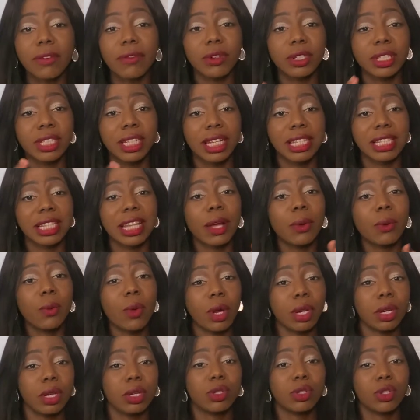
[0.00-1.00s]
For test level
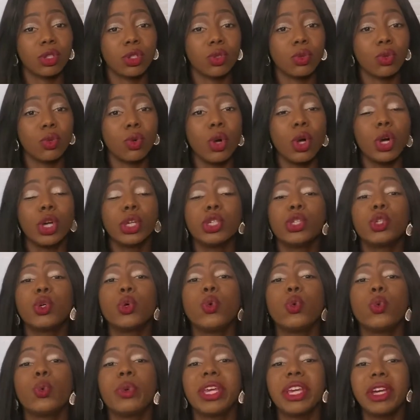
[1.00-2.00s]
1 and 2, you
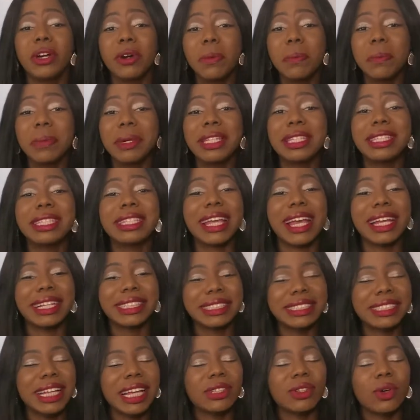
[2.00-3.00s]
will be
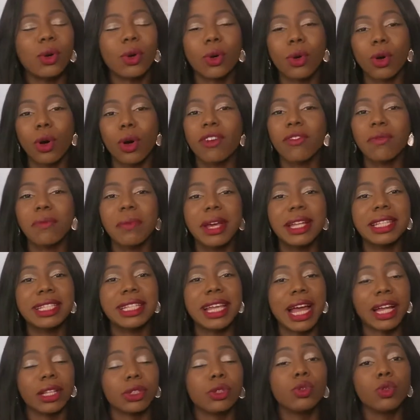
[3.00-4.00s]
tested on government
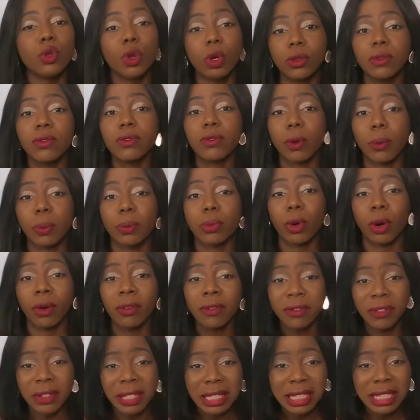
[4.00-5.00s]
and
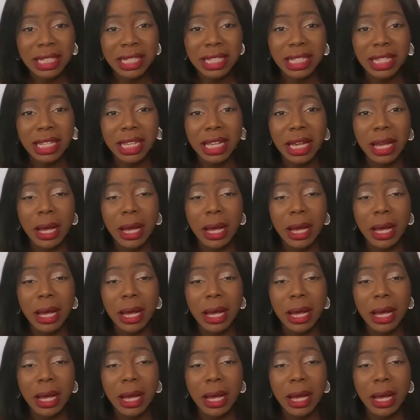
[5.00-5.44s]
non-for-profit.